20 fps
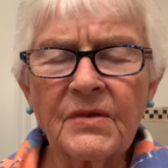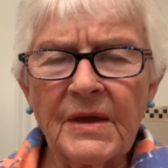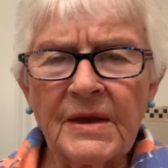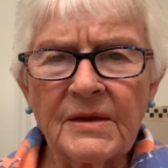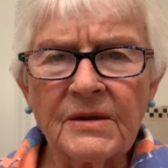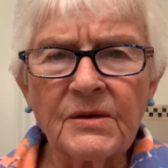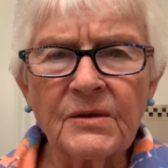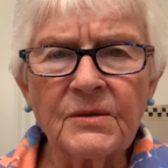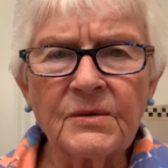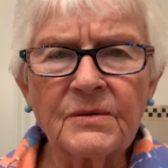
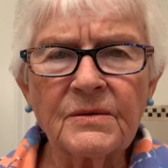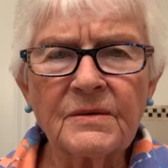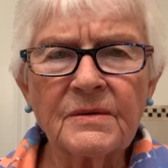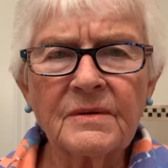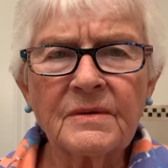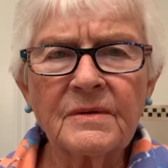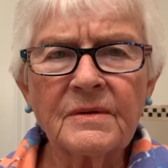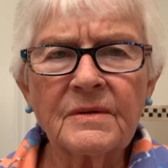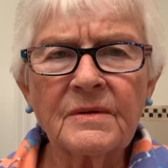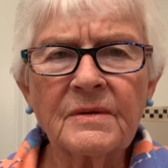Thank you.
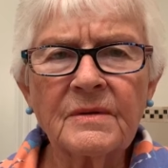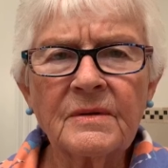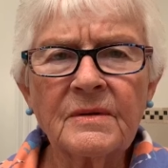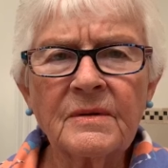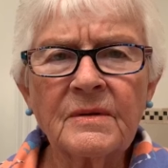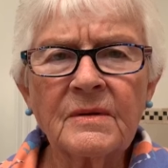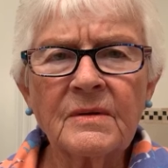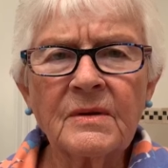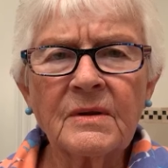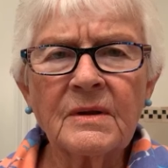
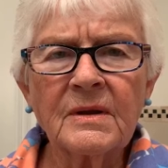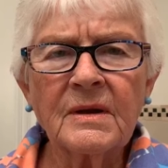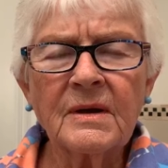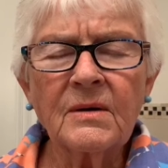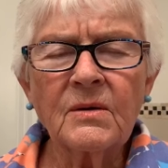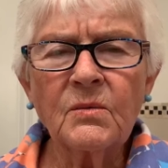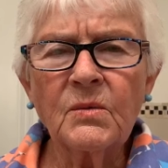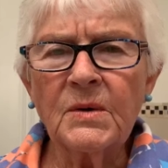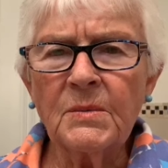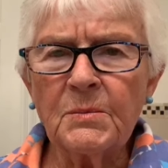
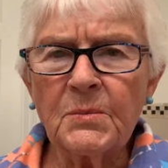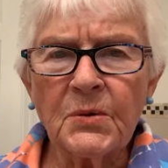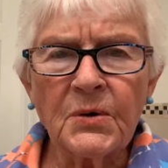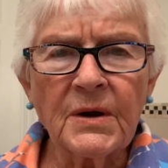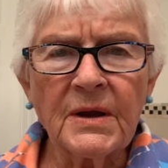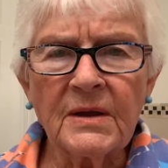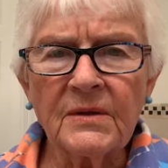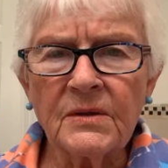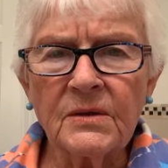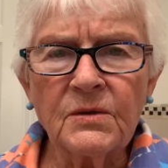We
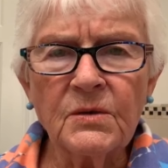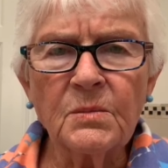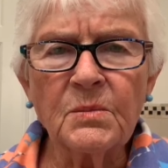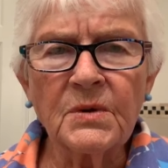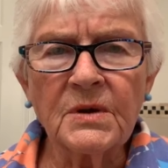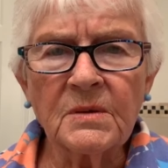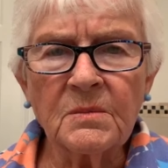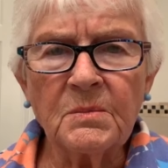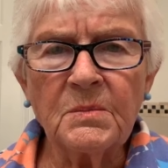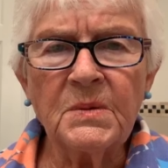pray that you
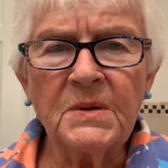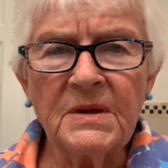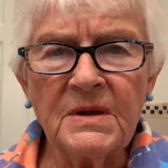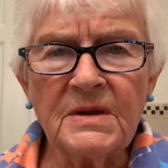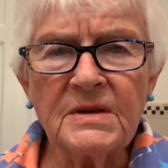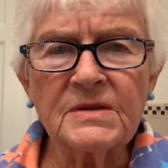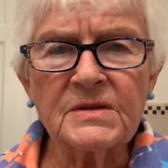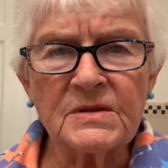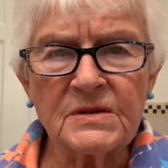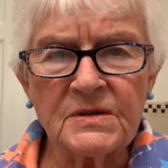bring
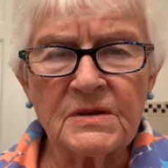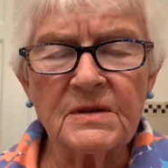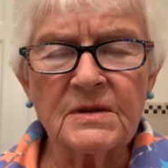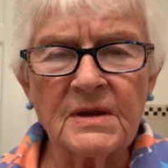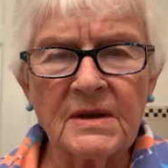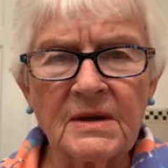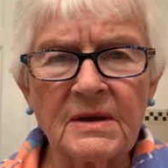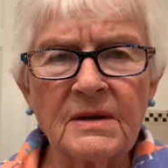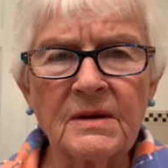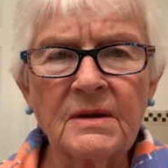peace
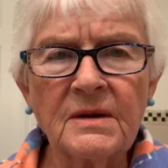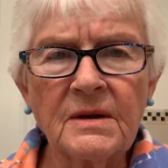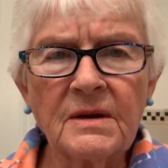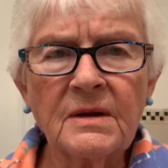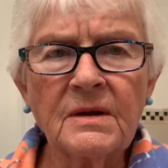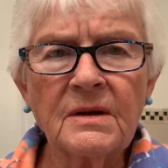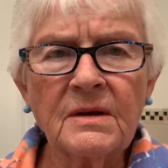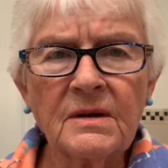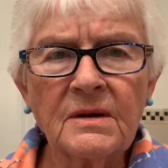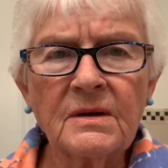today
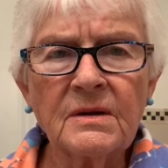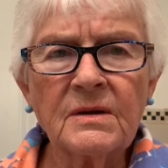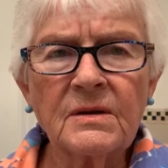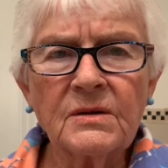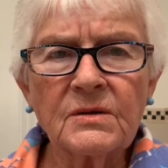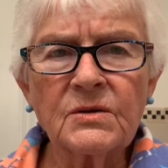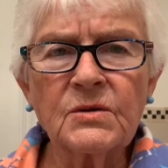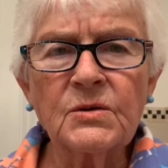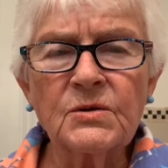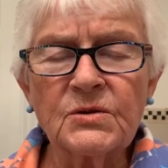
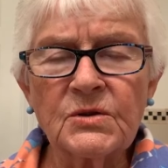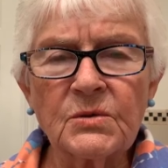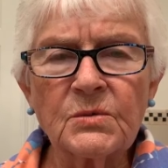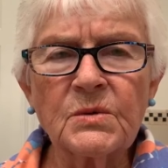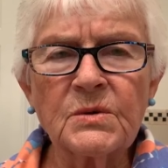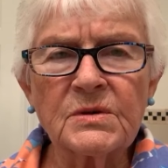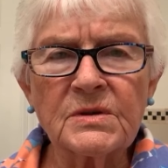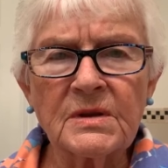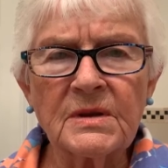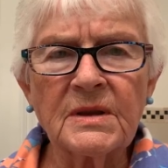to
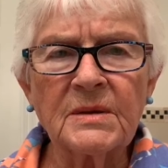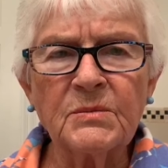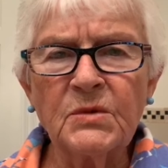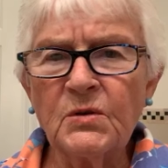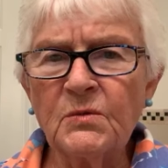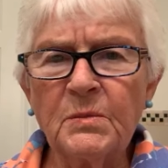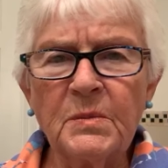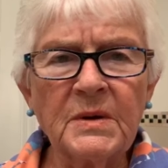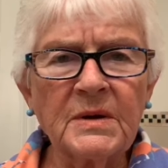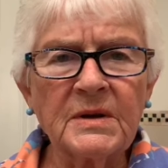Jerusalem.
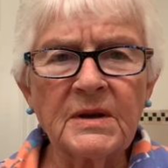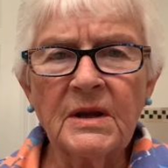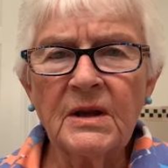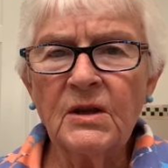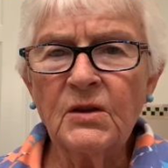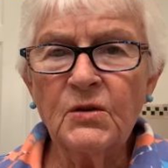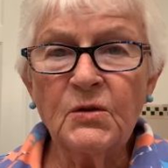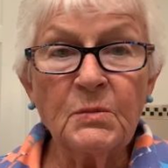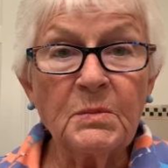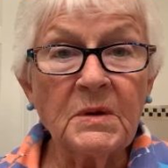You've been,
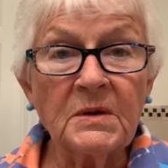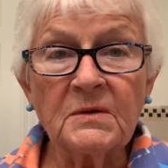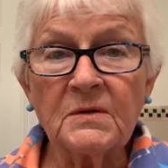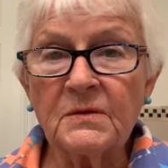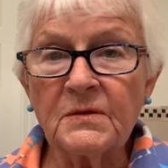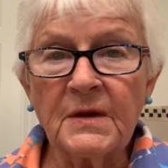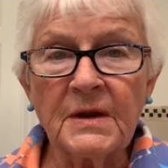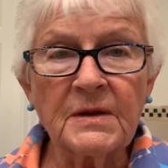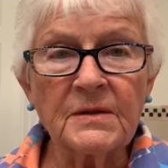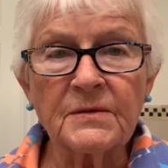you've been
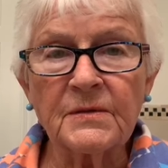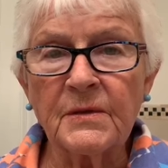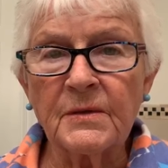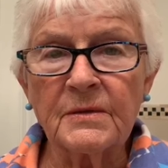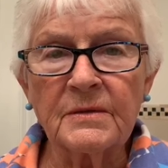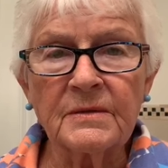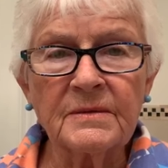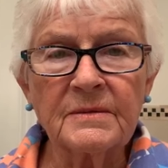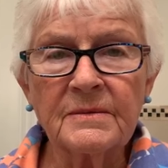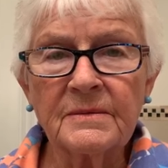
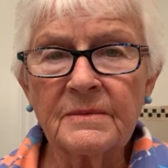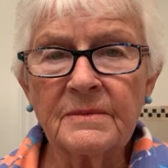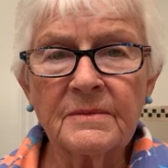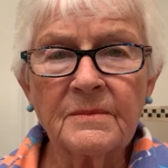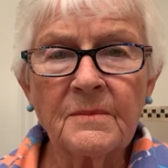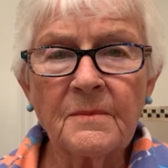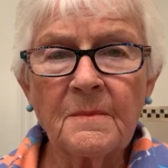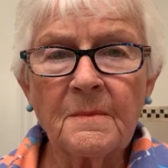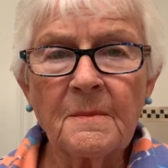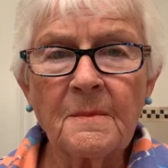faithful.
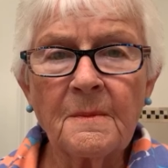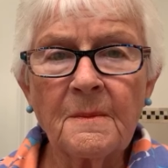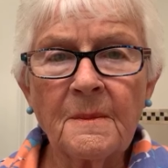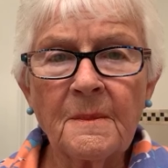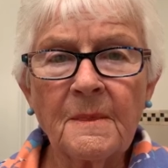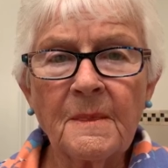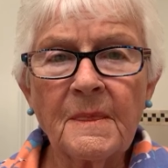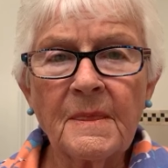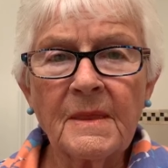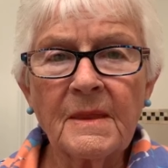
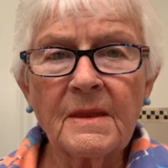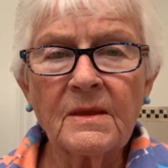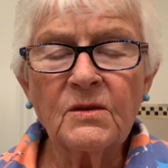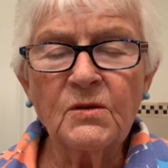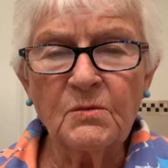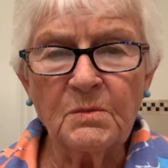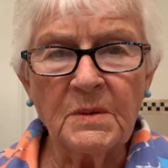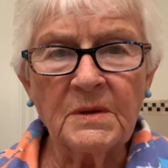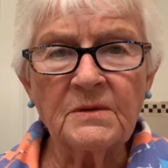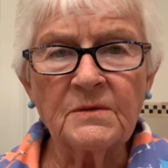
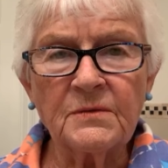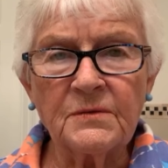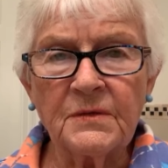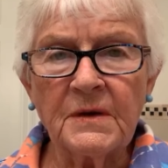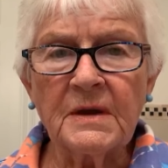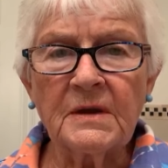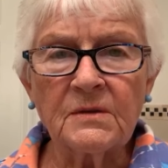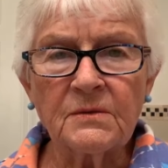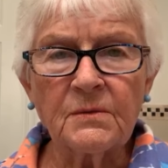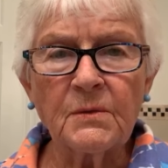You've been
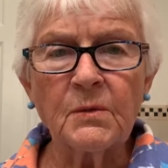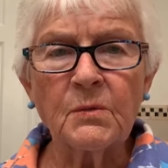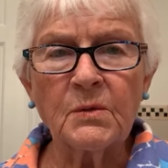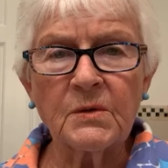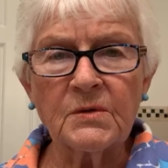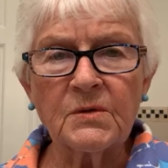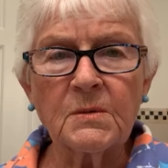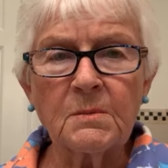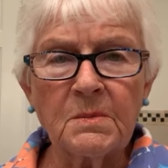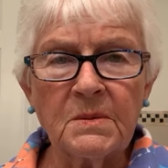faithful
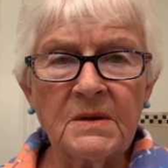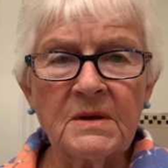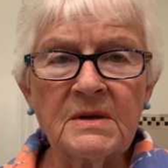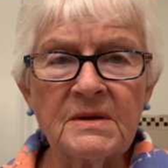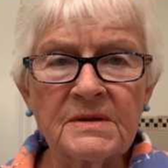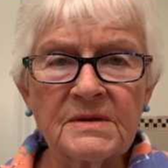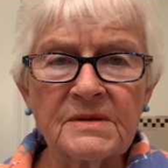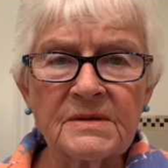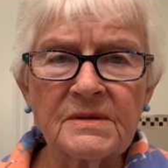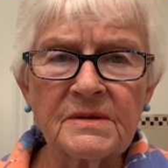with the
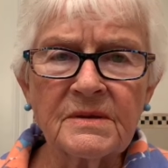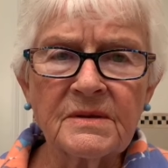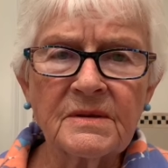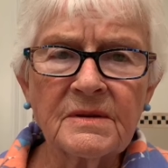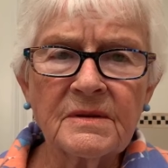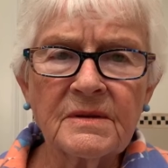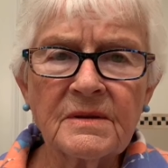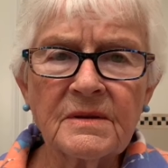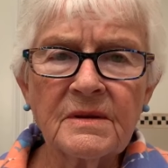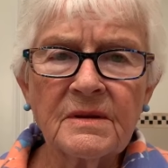peace.
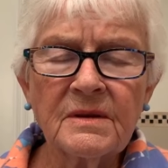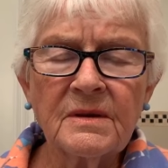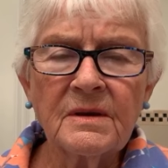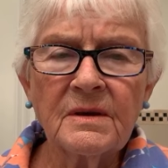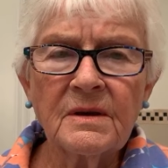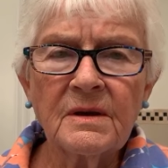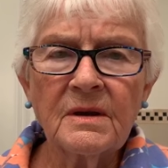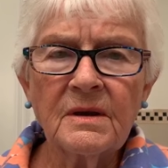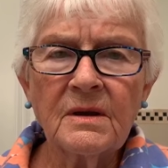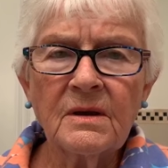
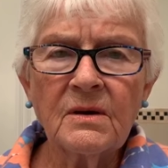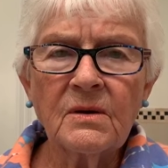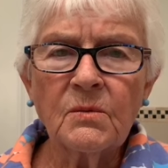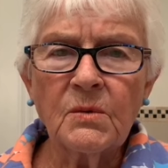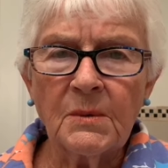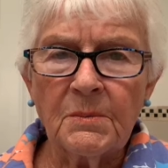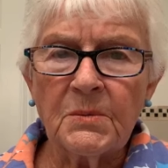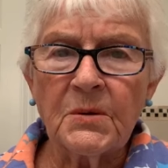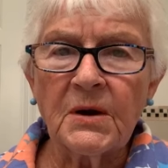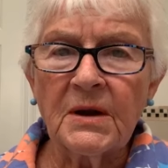
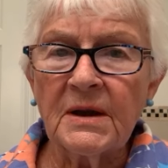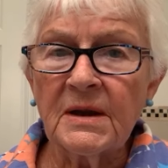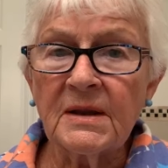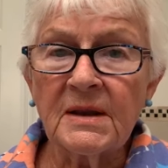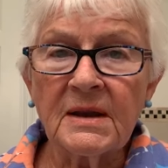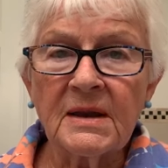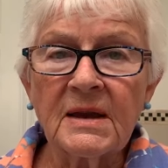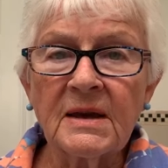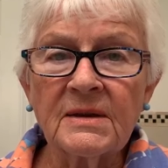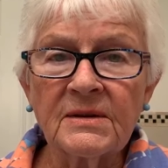We pray
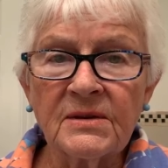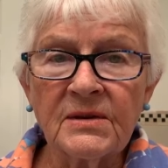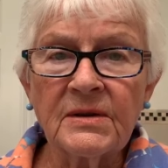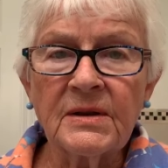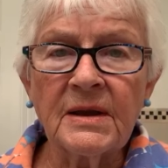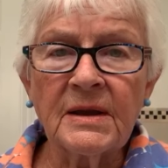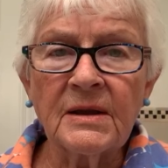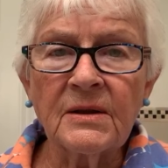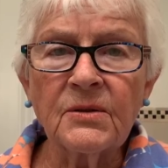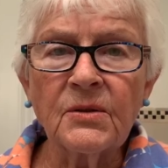it again
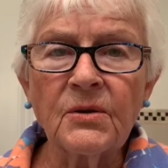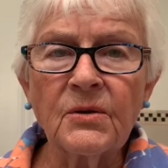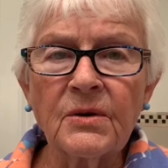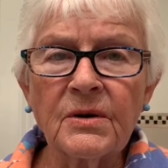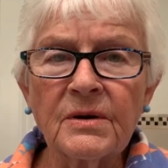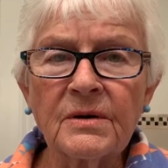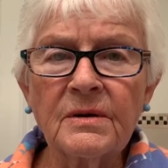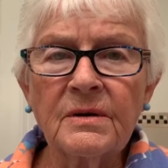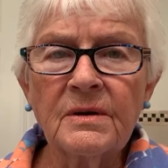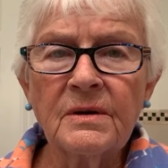today, Lord.